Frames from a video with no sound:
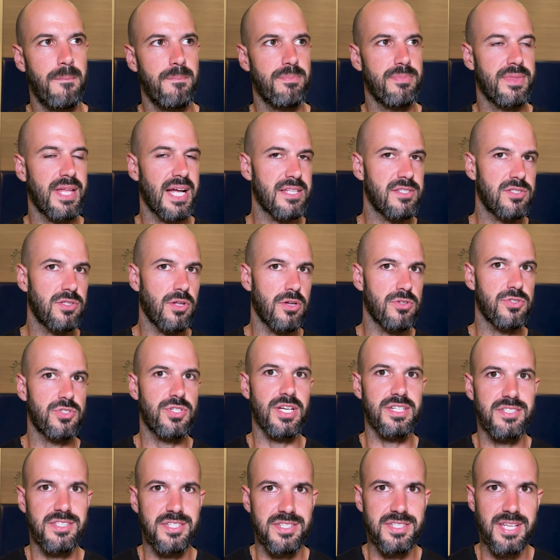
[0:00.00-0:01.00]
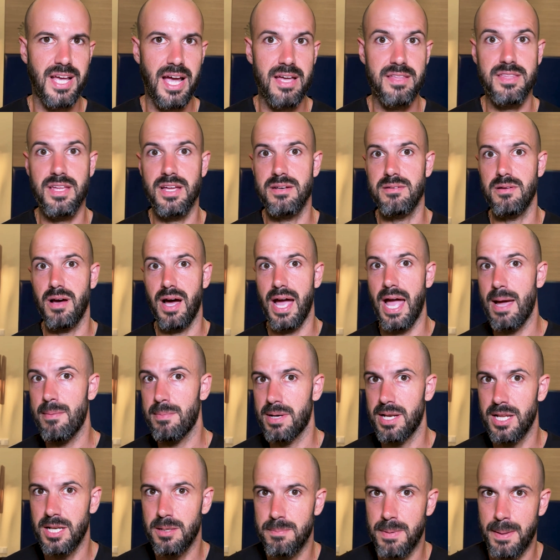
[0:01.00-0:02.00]
Now, that's not just to say that
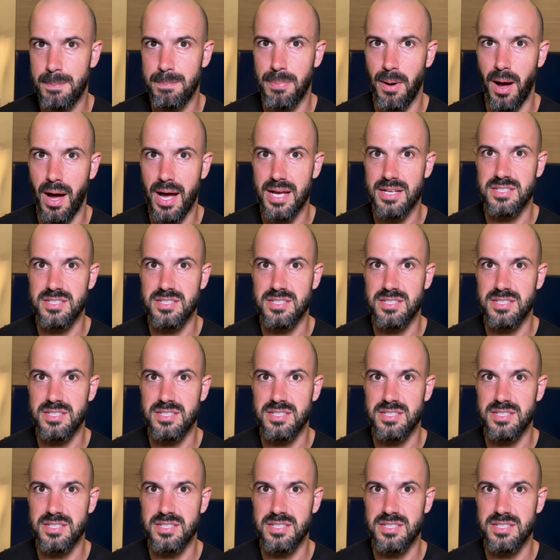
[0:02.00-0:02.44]
I am a little bit